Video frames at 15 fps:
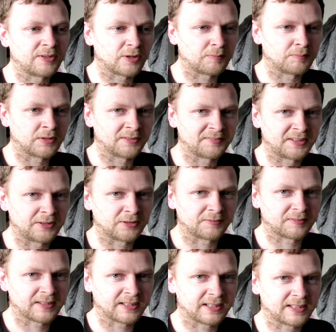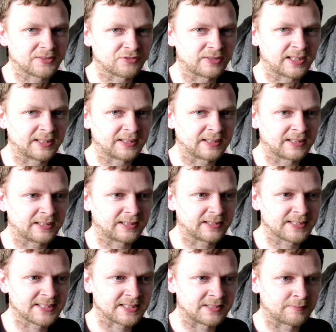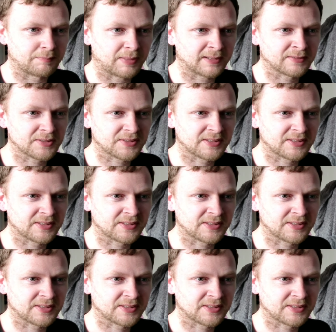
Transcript: got more than enough cards, relic cards and battle